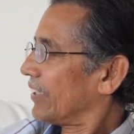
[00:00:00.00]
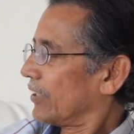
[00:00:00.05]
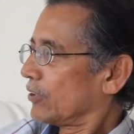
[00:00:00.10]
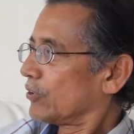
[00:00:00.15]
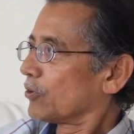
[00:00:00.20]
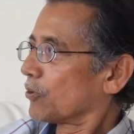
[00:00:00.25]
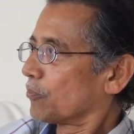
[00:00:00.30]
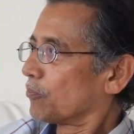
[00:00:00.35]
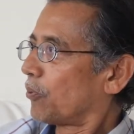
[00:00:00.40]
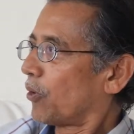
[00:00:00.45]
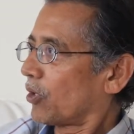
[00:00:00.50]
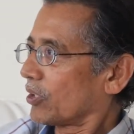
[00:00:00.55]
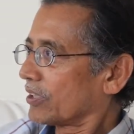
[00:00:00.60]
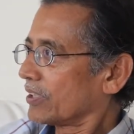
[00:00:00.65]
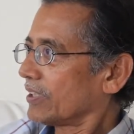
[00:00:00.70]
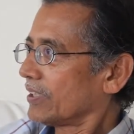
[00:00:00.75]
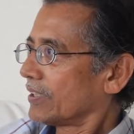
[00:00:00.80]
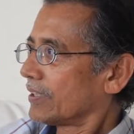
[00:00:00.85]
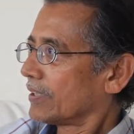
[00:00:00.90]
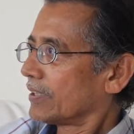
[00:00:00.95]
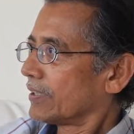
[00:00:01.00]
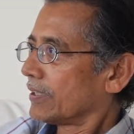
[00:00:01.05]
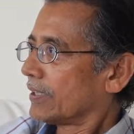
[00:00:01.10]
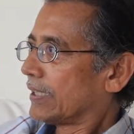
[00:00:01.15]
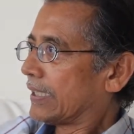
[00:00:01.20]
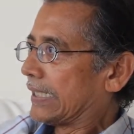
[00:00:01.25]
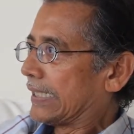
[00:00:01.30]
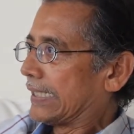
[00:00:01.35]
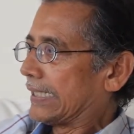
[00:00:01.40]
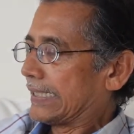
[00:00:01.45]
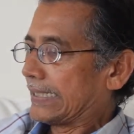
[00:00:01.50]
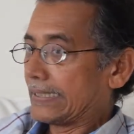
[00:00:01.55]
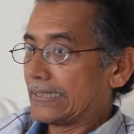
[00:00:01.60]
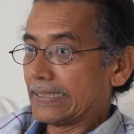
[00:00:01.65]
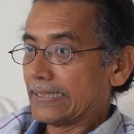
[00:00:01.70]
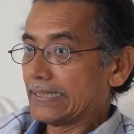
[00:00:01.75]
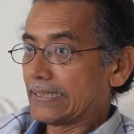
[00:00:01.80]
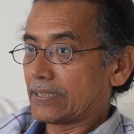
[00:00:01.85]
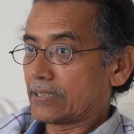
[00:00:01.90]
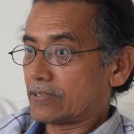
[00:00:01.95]
Your body
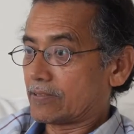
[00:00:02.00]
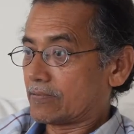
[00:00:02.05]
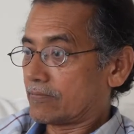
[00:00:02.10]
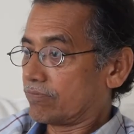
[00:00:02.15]
didn't